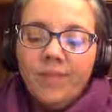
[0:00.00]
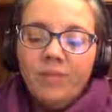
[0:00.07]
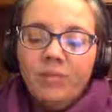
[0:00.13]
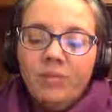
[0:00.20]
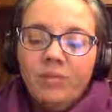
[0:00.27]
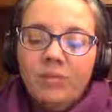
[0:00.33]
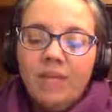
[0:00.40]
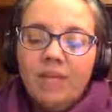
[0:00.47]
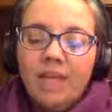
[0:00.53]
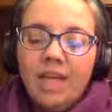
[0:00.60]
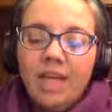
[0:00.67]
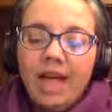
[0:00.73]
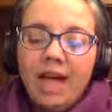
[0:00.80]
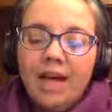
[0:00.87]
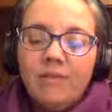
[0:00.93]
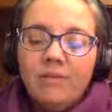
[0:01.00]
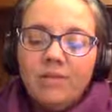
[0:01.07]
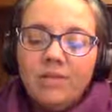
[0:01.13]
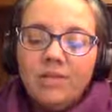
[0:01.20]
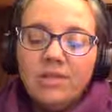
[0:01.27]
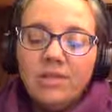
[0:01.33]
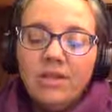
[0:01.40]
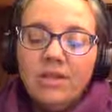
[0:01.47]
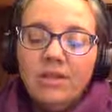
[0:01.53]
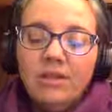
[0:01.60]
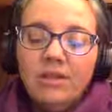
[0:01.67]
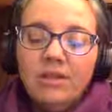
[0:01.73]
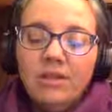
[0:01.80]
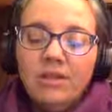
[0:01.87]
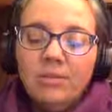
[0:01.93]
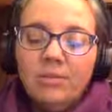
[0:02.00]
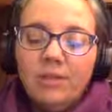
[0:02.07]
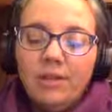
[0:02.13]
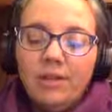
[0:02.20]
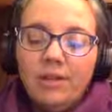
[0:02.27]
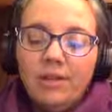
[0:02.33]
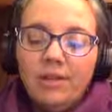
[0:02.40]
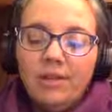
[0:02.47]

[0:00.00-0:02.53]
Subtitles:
Breathing out a long breath.